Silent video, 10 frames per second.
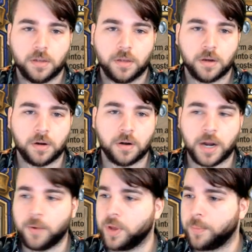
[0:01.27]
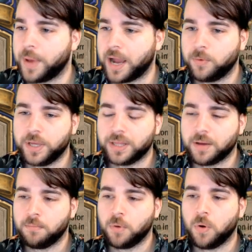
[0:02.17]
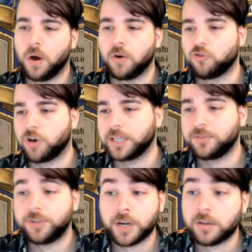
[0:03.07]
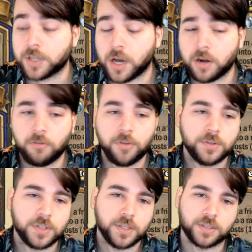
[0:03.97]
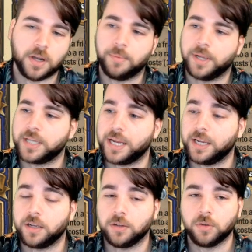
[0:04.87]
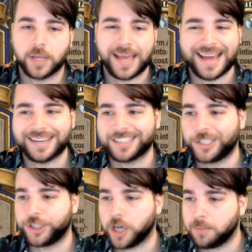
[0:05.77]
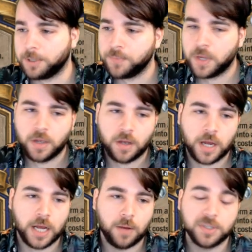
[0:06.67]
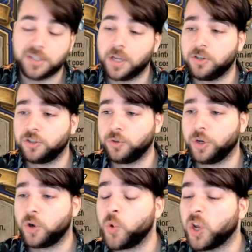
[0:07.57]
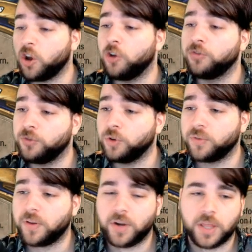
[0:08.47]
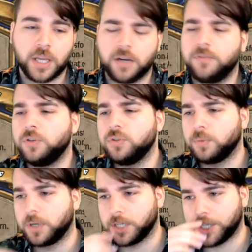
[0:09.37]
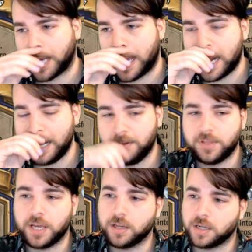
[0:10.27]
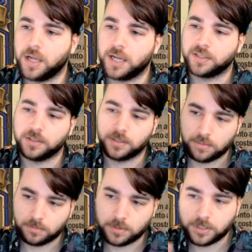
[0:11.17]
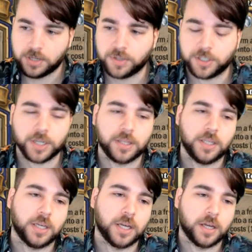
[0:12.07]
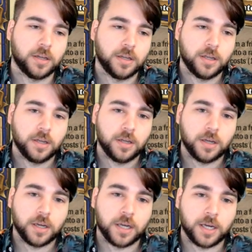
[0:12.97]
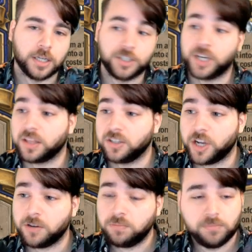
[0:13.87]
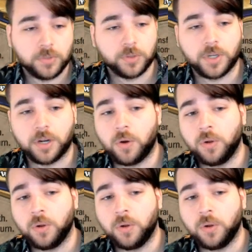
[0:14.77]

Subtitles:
Alright, we are back with more Rise of Shadows card reviews. This time we're taking a look at Shaman. Once again, just doing a quick overview of everything, and if you do want to check out any of the other classes, definitely check out the channel, because we got all of